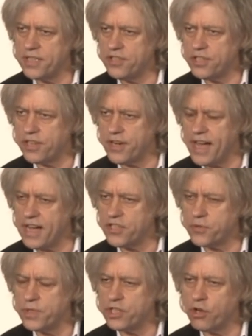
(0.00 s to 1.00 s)
into your
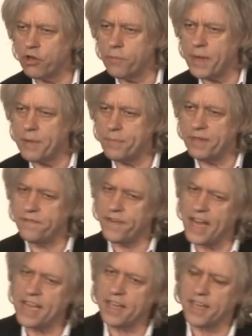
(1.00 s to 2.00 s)
house, we talk about being
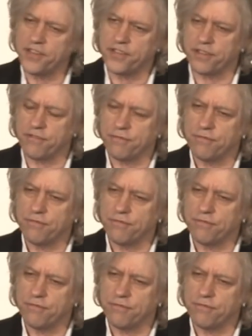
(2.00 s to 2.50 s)
violated.